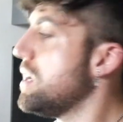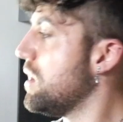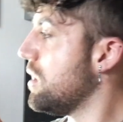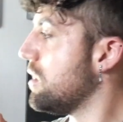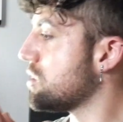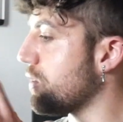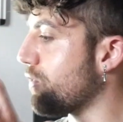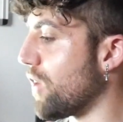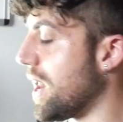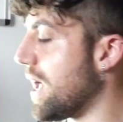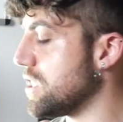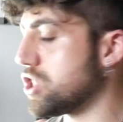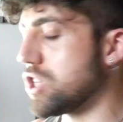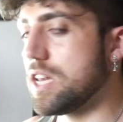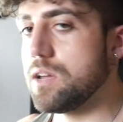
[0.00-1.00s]
So
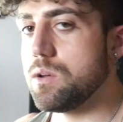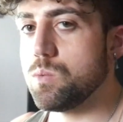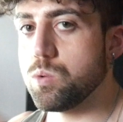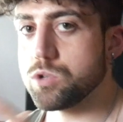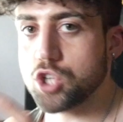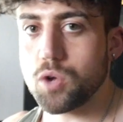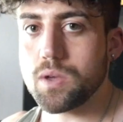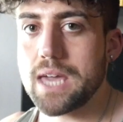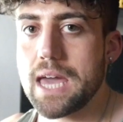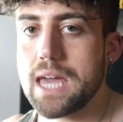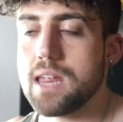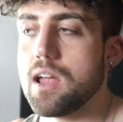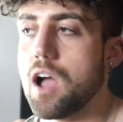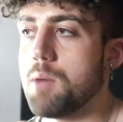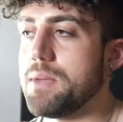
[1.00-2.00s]
financially was
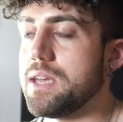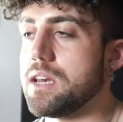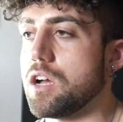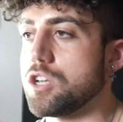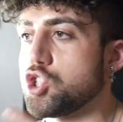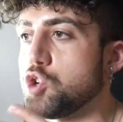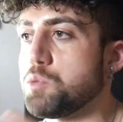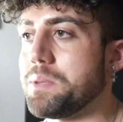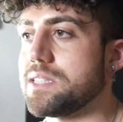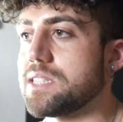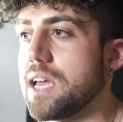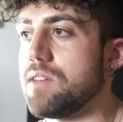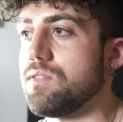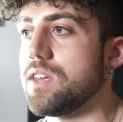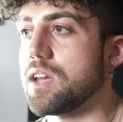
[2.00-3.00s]
okay. I mean, I should be
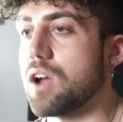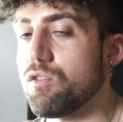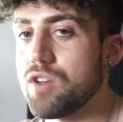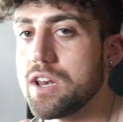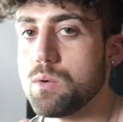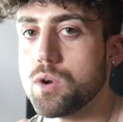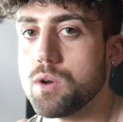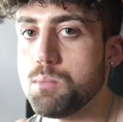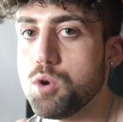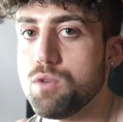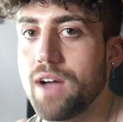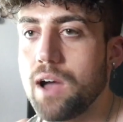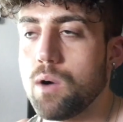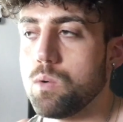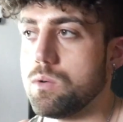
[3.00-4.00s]
saving. I really want to move
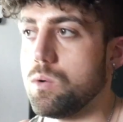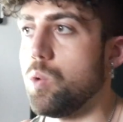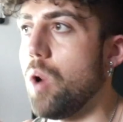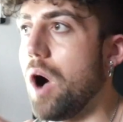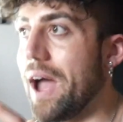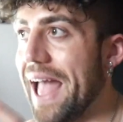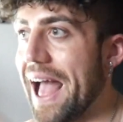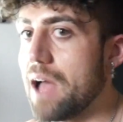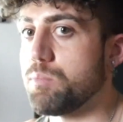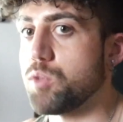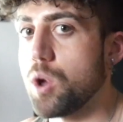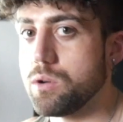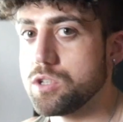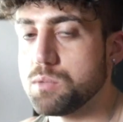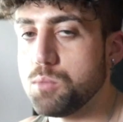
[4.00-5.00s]
out, or I am
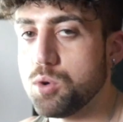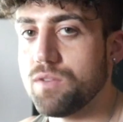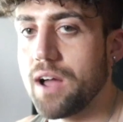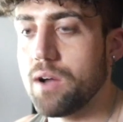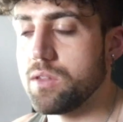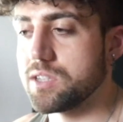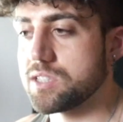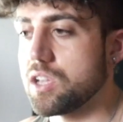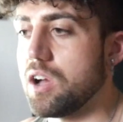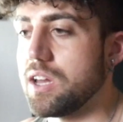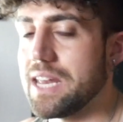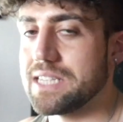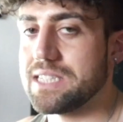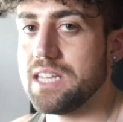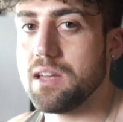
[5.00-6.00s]
going to move out at the start of
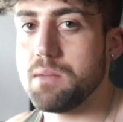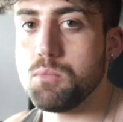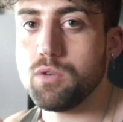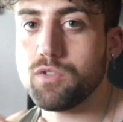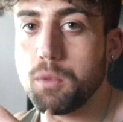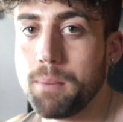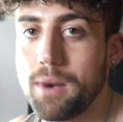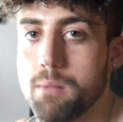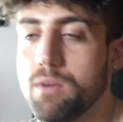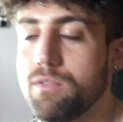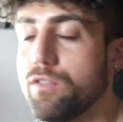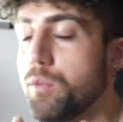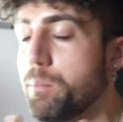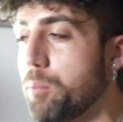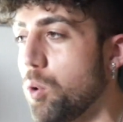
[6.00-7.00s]
next year, move to Plymouth
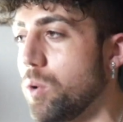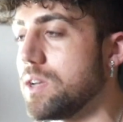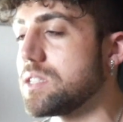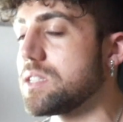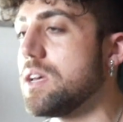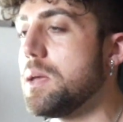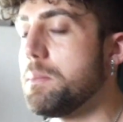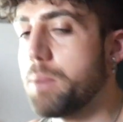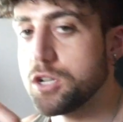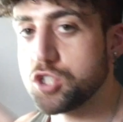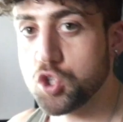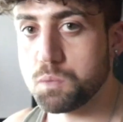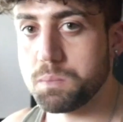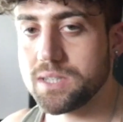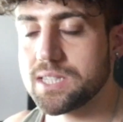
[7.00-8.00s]
with the boys, but I
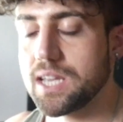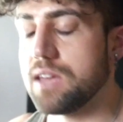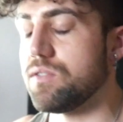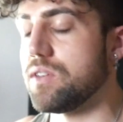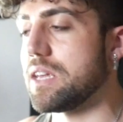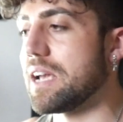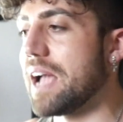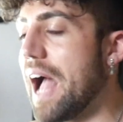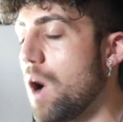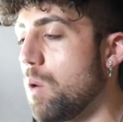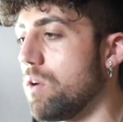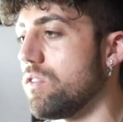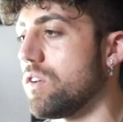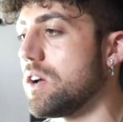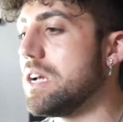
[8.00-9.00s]
should be saving.
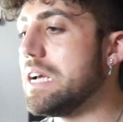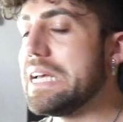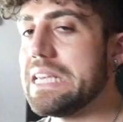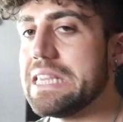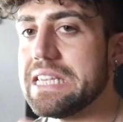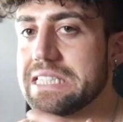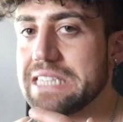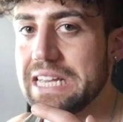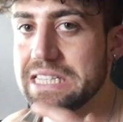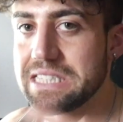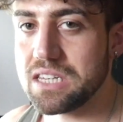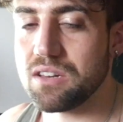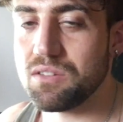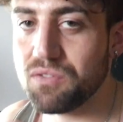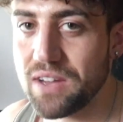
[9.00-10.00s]
However, this is
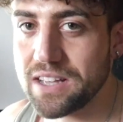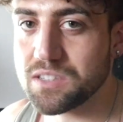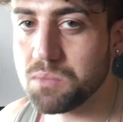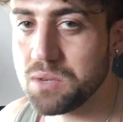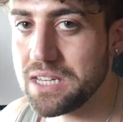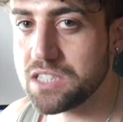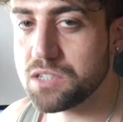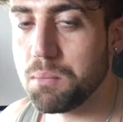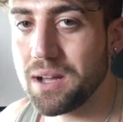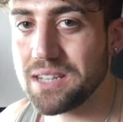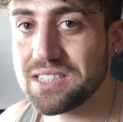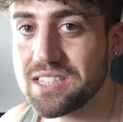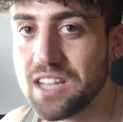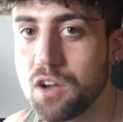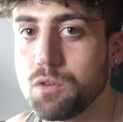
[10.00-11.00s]
an investment into
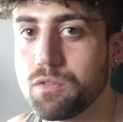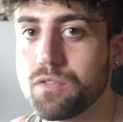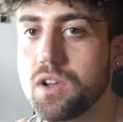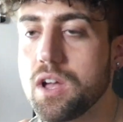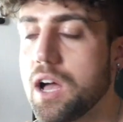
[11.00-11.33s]
myself.